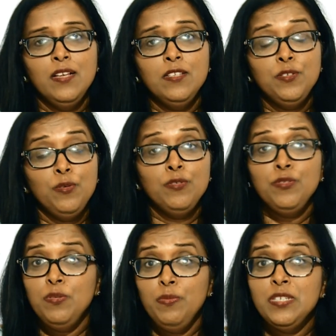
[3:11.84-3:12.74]
So
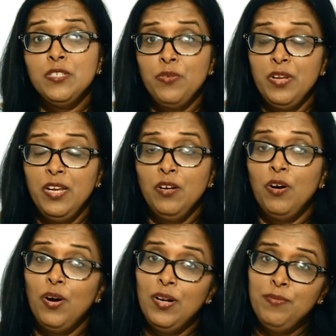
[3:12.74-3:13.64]
should we screen
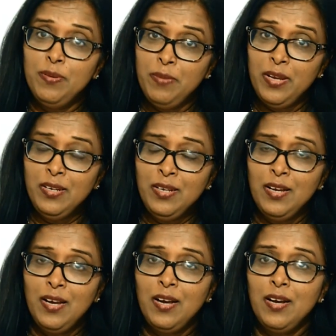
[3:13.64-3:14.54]
all
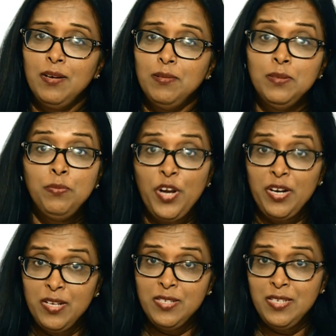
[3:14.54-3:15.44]
women in
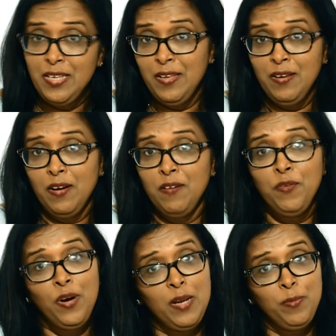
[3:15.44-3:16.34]
pregnancy
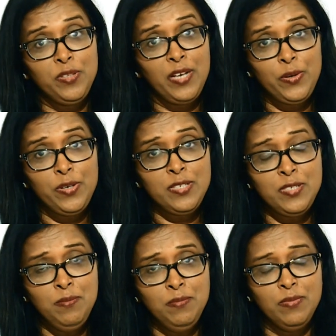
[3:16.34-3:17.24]
for
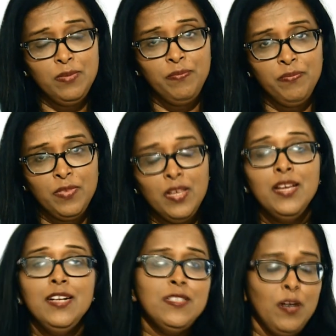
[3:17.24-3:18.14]
hypothyroidism?
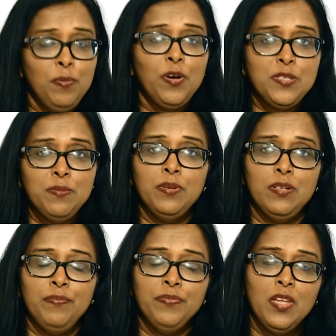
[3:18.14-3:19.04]
It's not
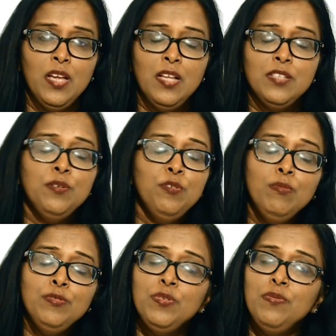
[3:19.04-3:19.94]
possible. So
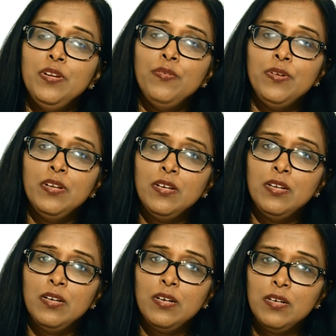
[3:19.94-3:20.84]
whom should we
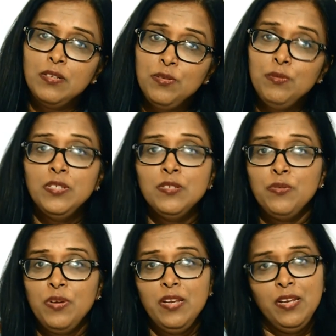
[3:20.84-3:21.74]
do the
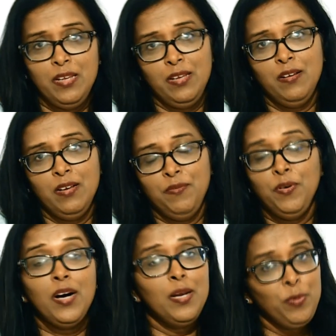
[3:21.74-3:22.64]
screening
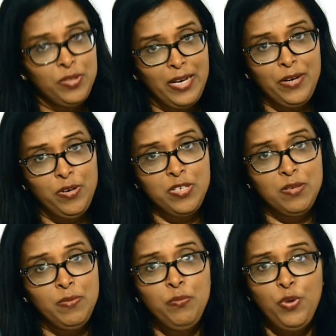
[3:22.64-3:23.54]
for
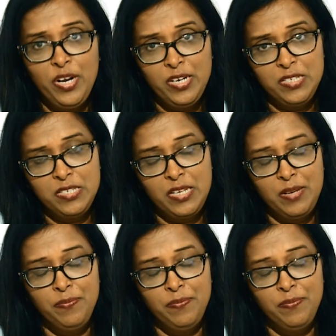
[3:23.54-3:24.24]
hypothyroidism in pregnancy?